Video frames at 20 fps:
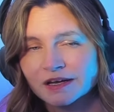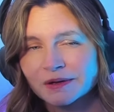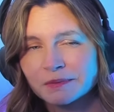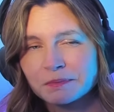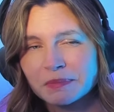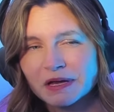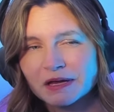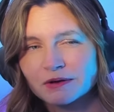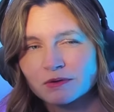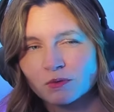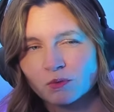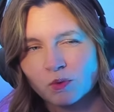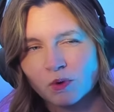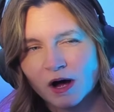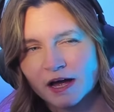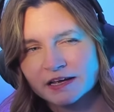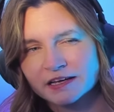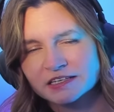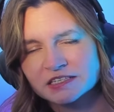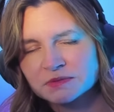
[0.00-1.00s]
But why
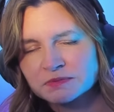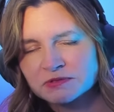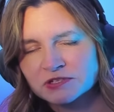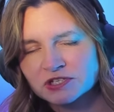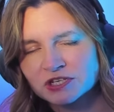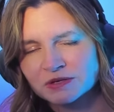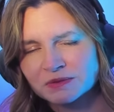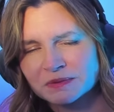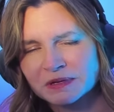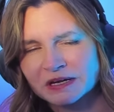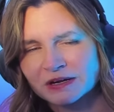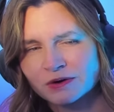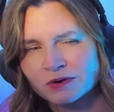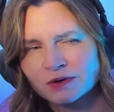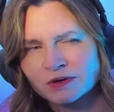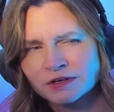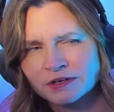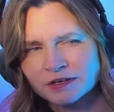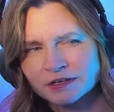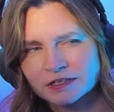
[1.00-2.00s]
is she being
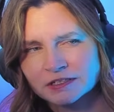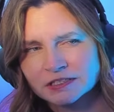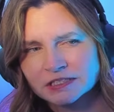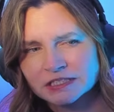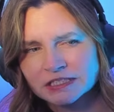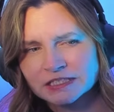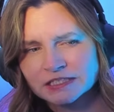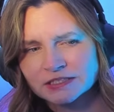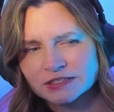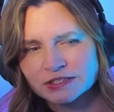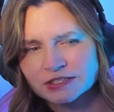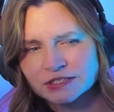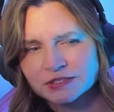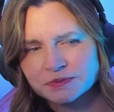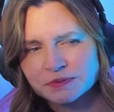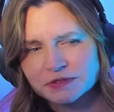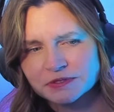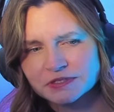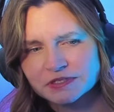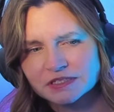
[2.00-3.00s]
ordered to kill this
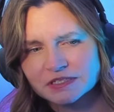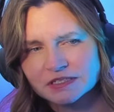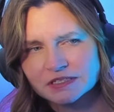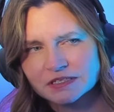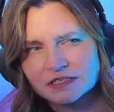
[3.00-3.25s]
person?